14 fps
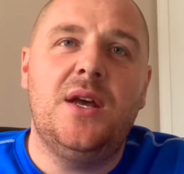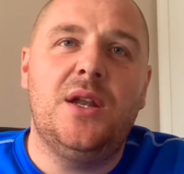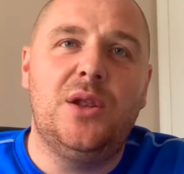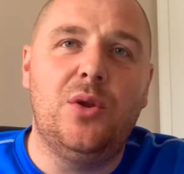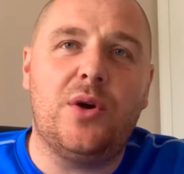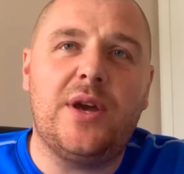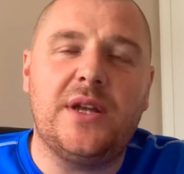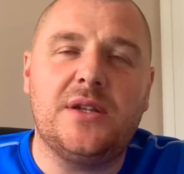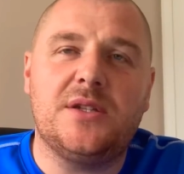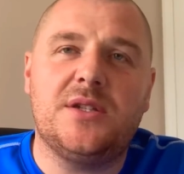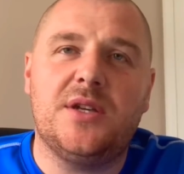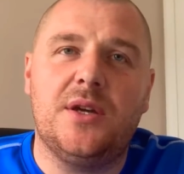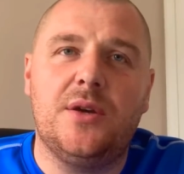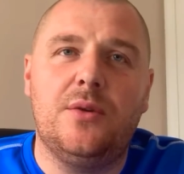looking
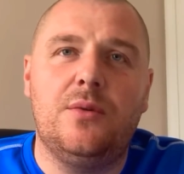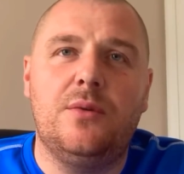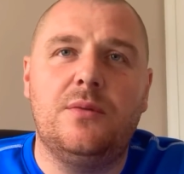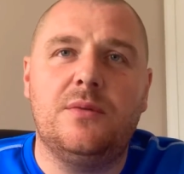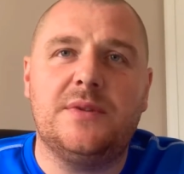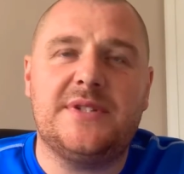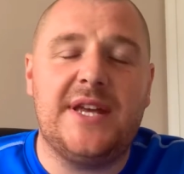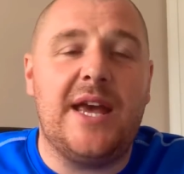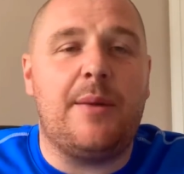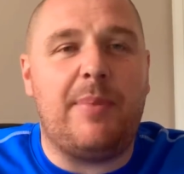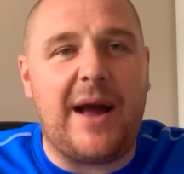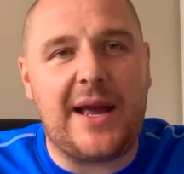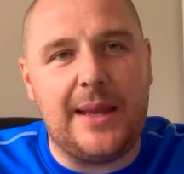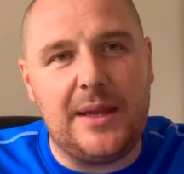to take
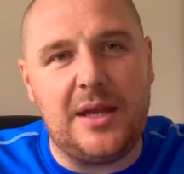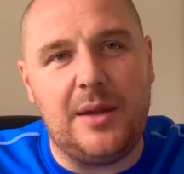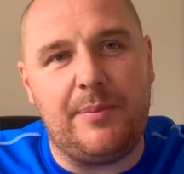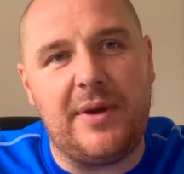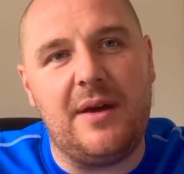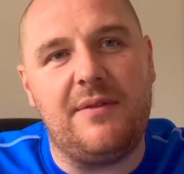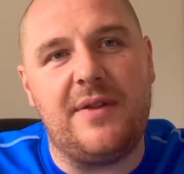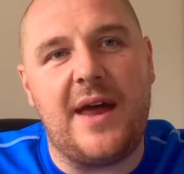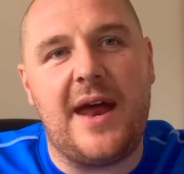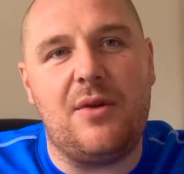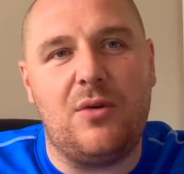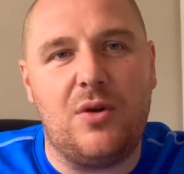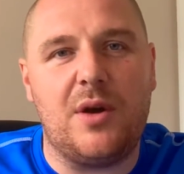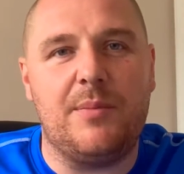back a little bit of
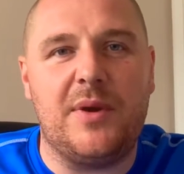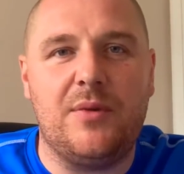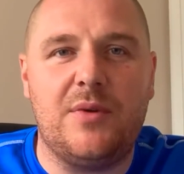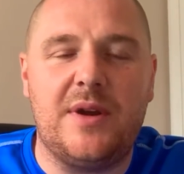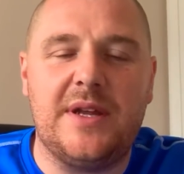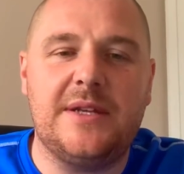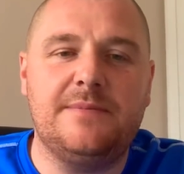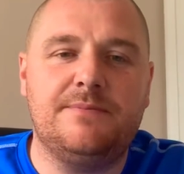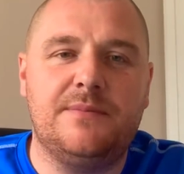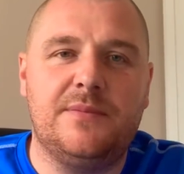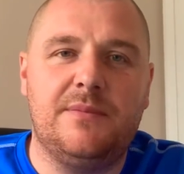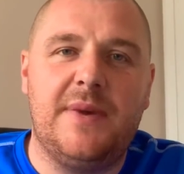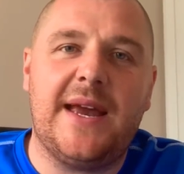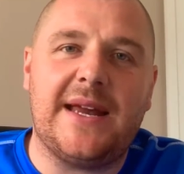their own community,
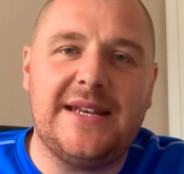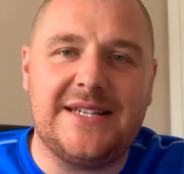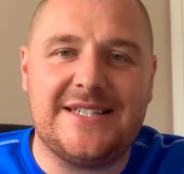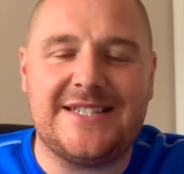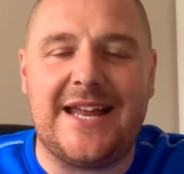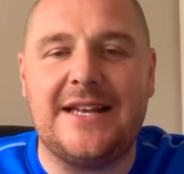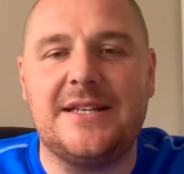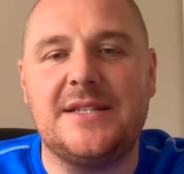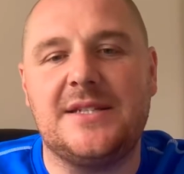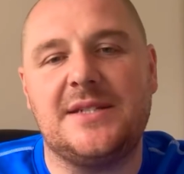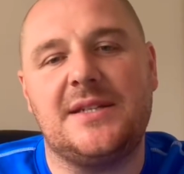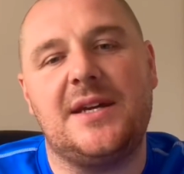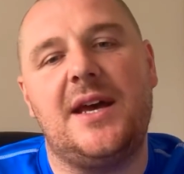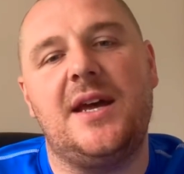making a
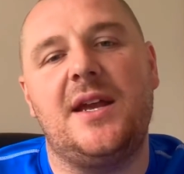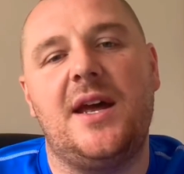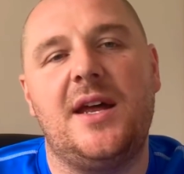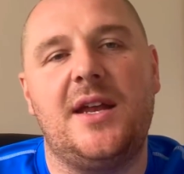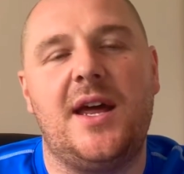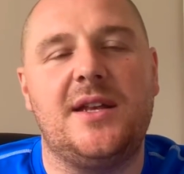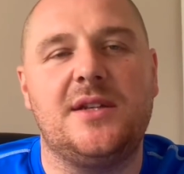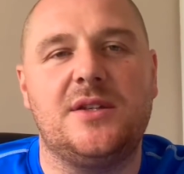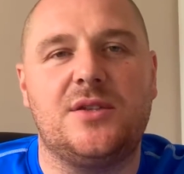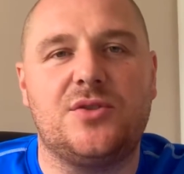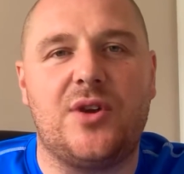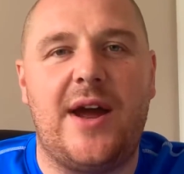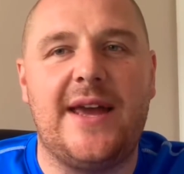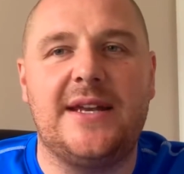stance and
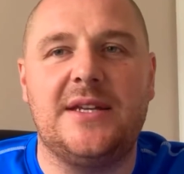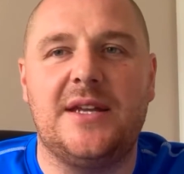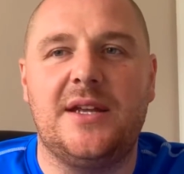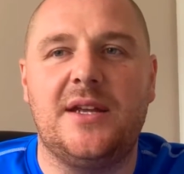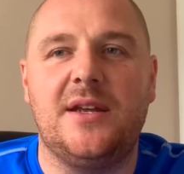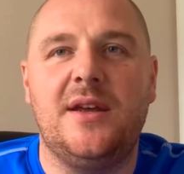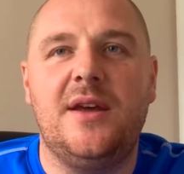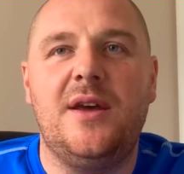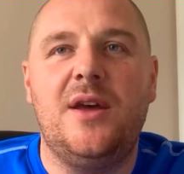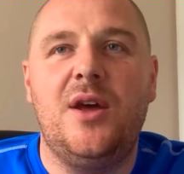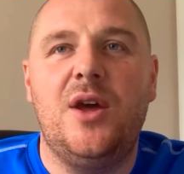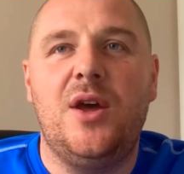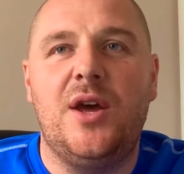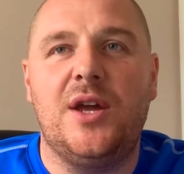trying to
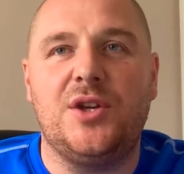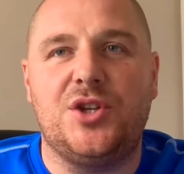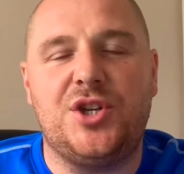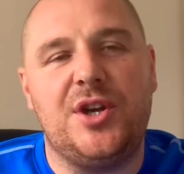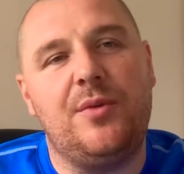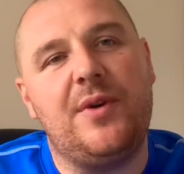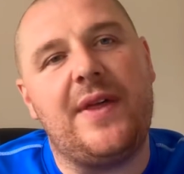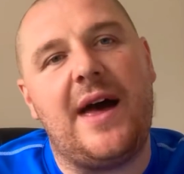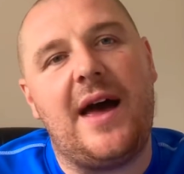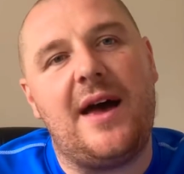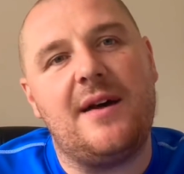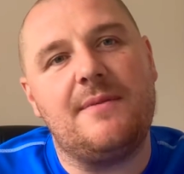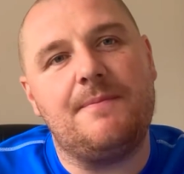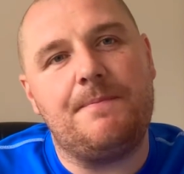ensure
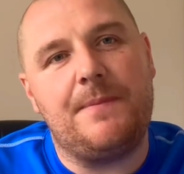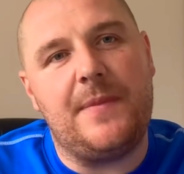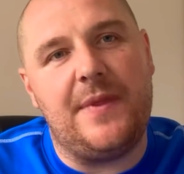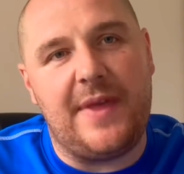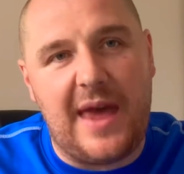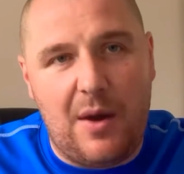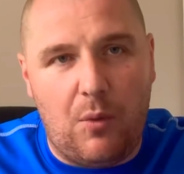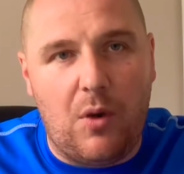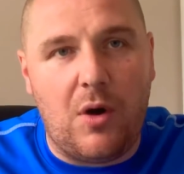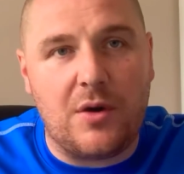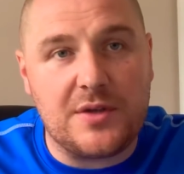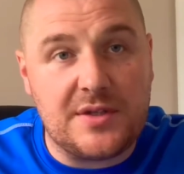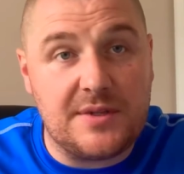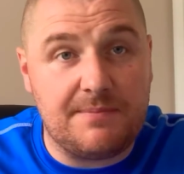that their
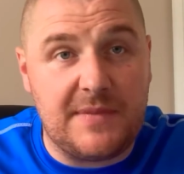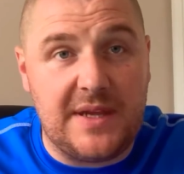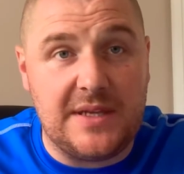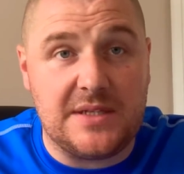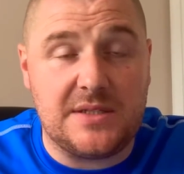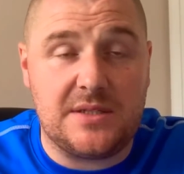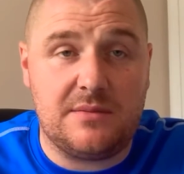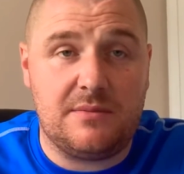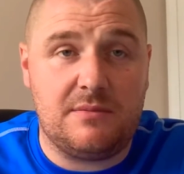ward is